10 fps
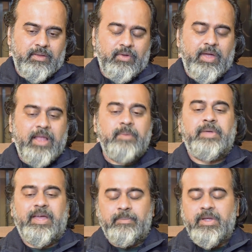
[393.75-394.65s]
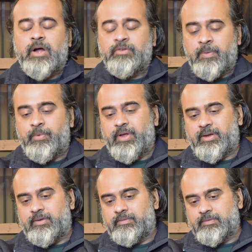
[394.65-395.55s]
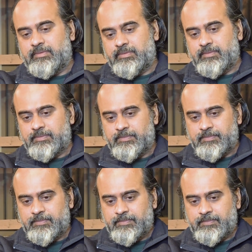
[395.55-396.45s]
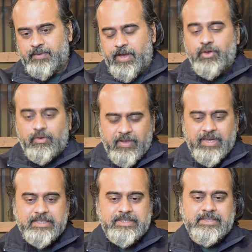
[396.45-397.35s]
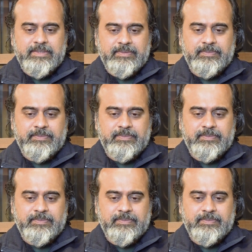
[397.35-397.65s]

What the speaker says: your help can be counterproductive. It often is.